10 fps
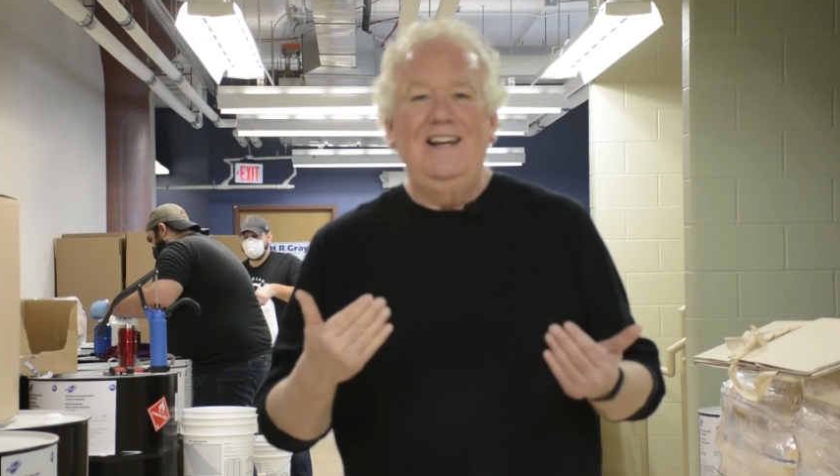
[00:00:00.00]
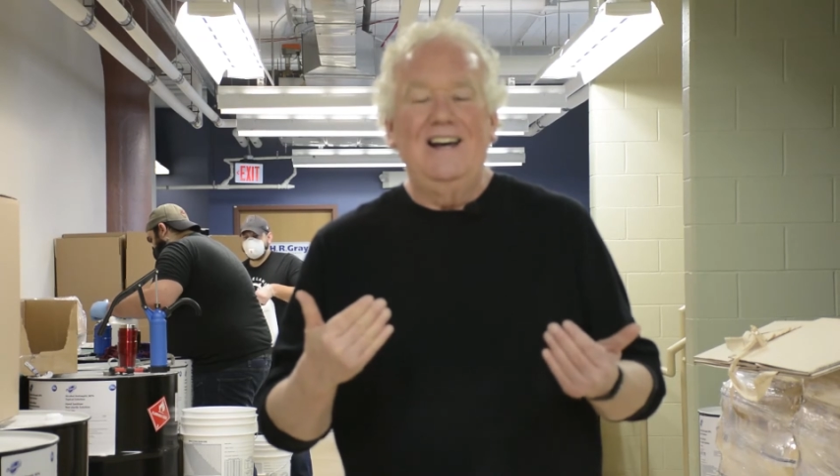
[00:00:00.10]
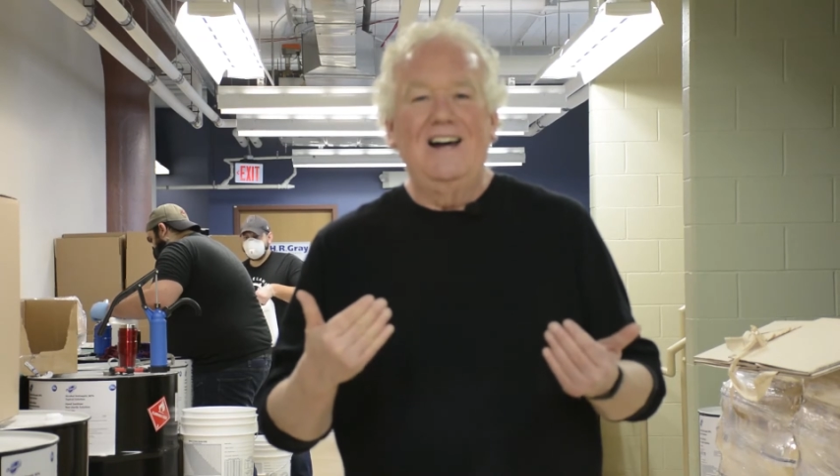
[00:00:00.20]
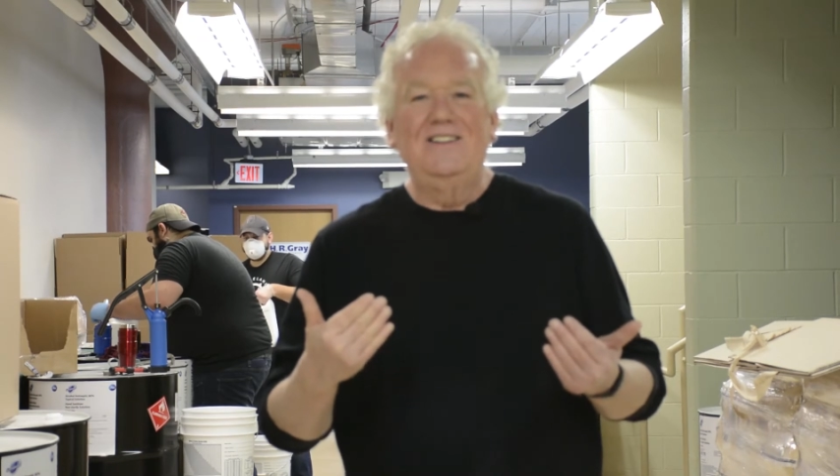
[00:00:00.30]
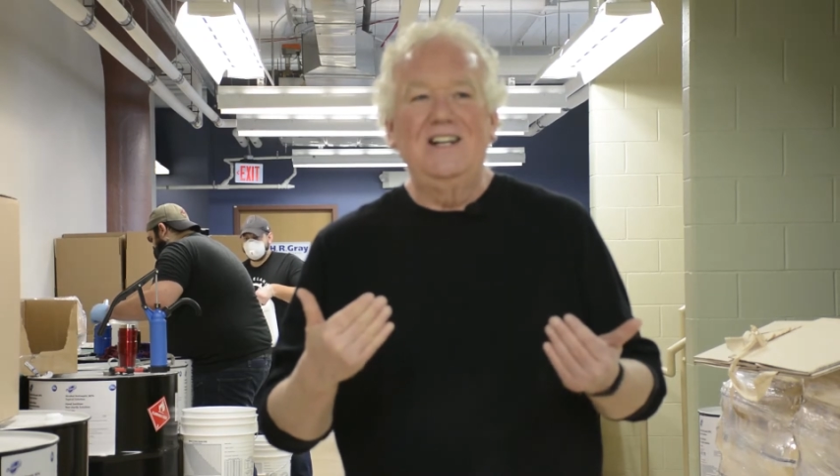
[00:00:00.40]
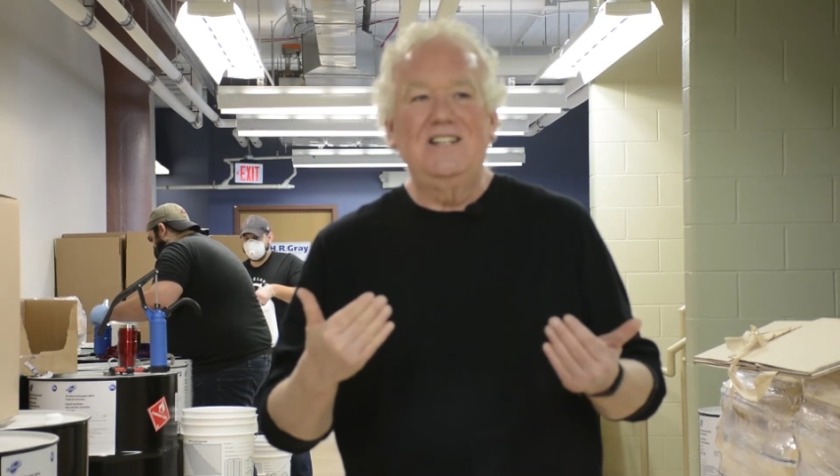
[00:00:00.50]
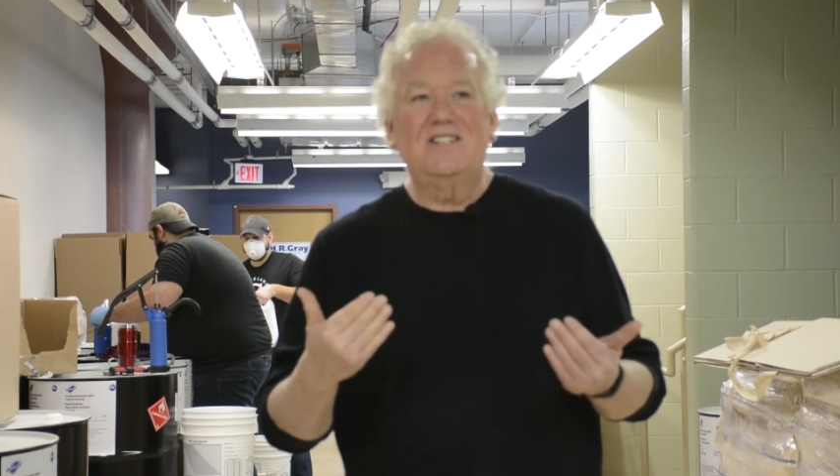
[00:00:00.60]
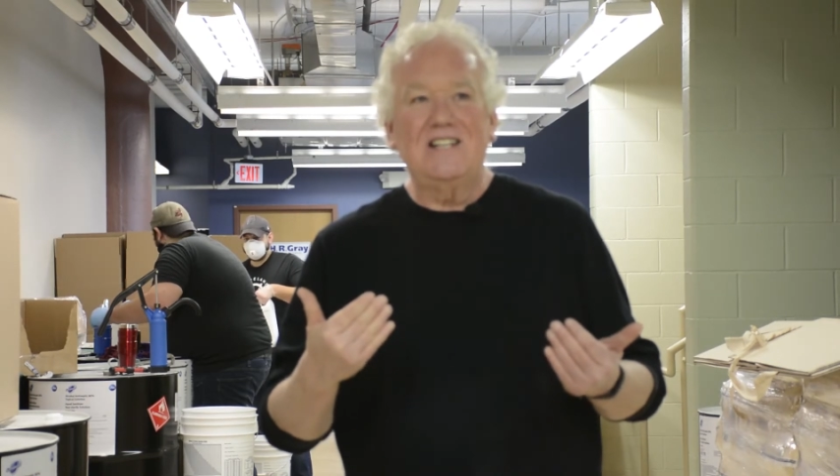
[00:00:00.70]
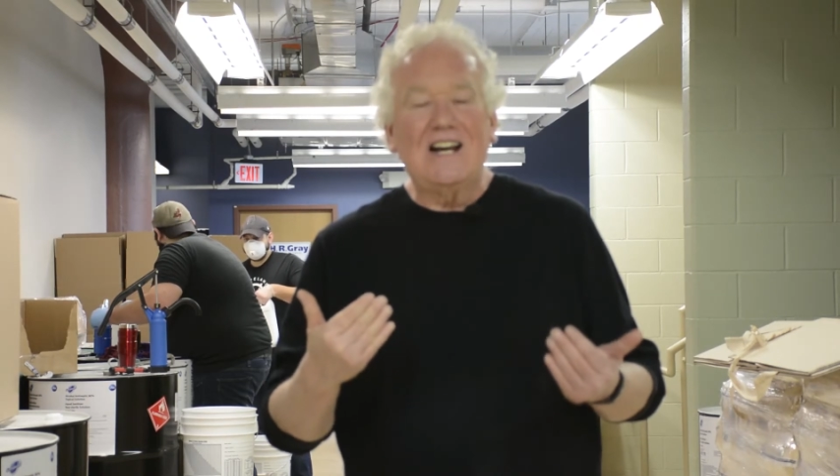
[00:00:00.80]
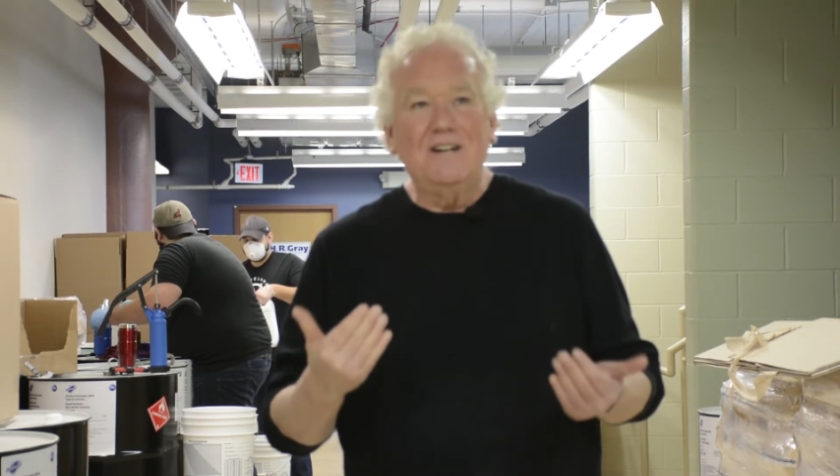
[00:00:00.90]
on the
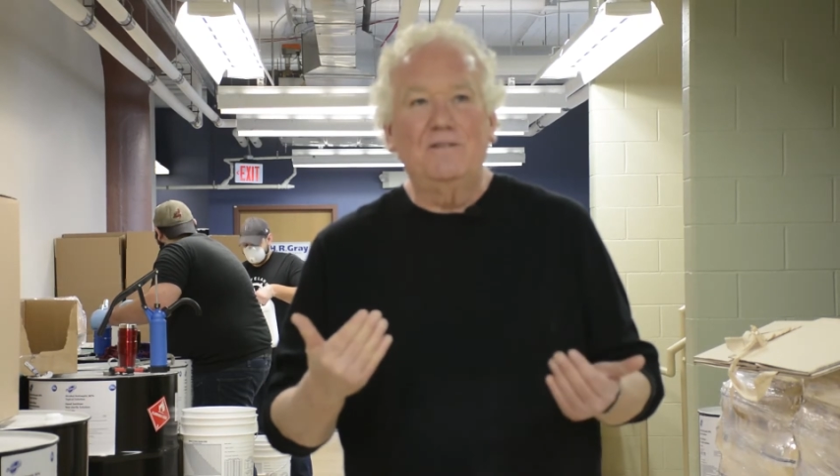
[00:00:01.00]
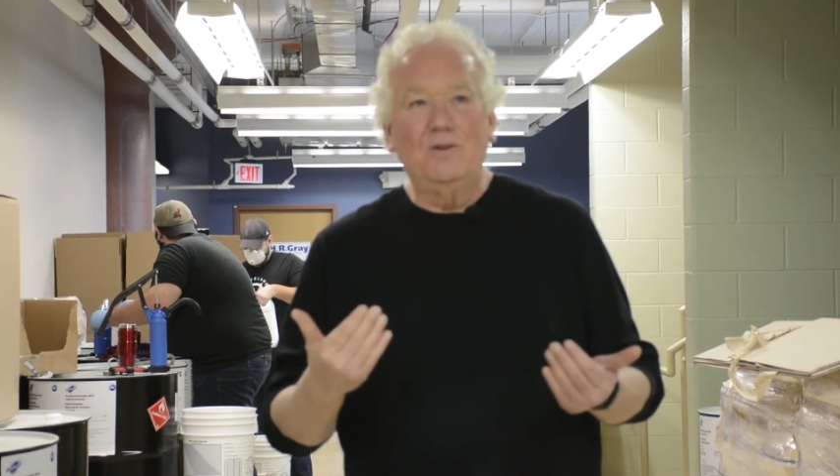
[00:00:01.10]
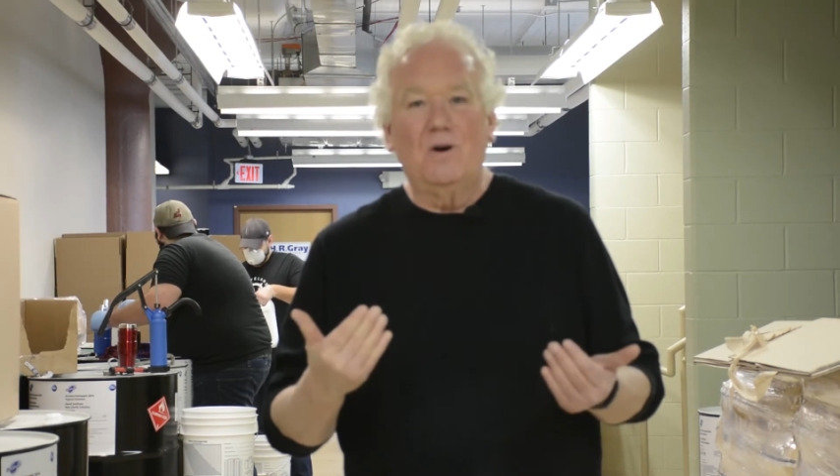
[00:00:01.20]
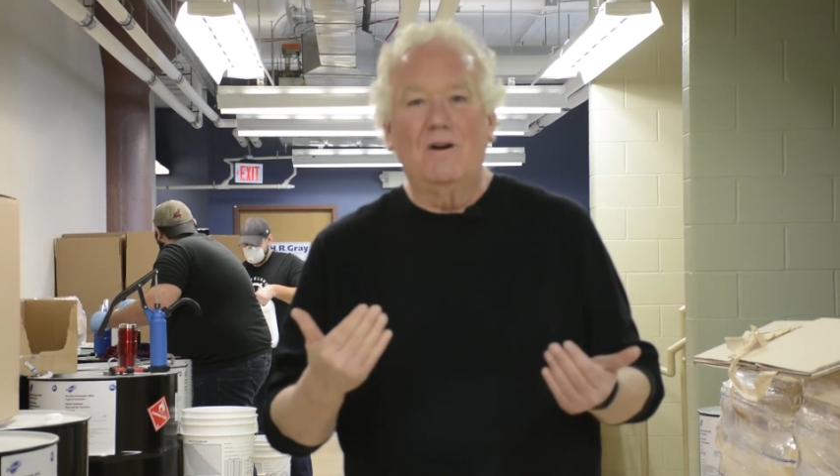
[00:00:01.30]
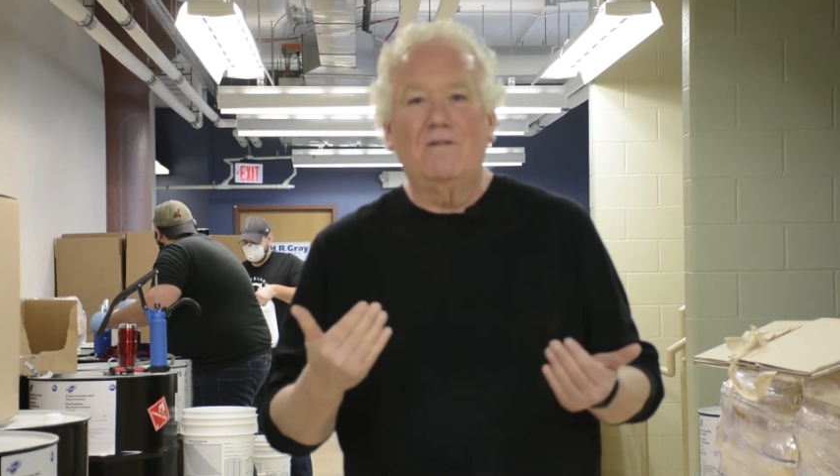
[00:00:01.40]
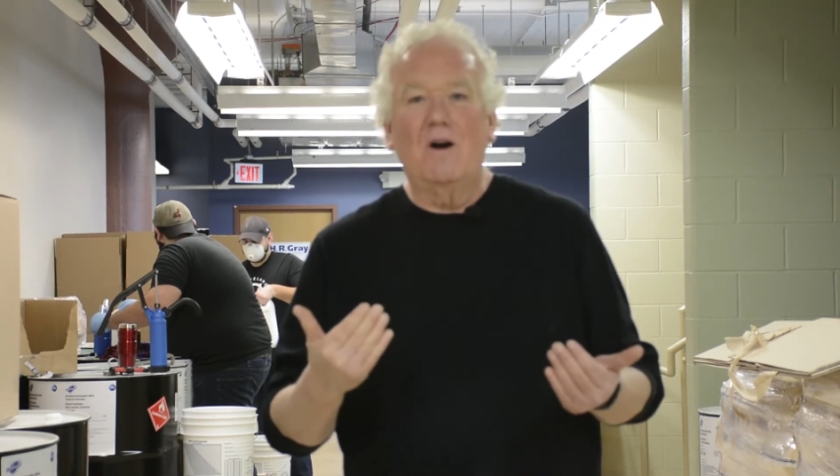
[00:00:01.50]
second floor of